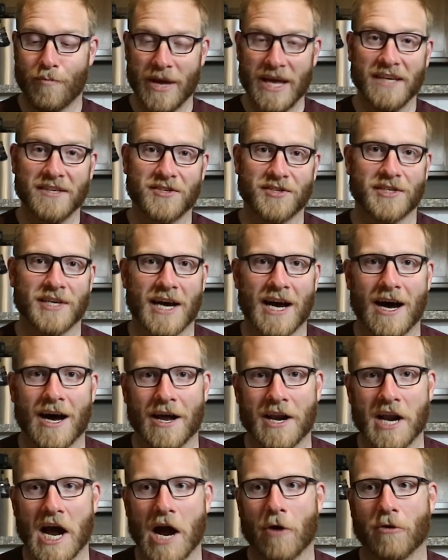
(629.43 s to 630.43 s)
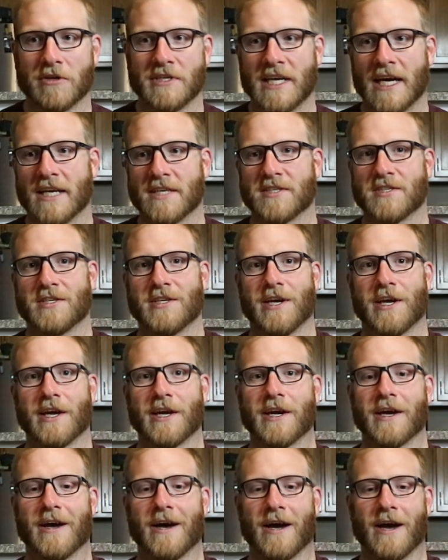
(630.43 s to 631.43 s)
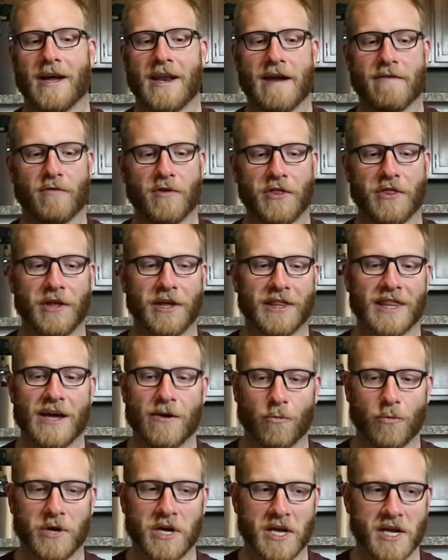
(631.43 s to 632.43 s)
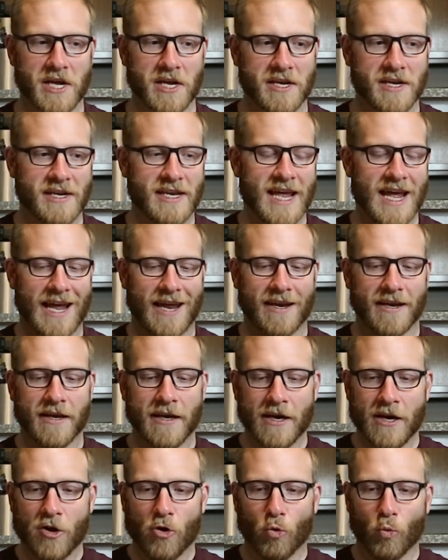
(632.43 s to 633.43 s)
Based on our testing and everything that we did,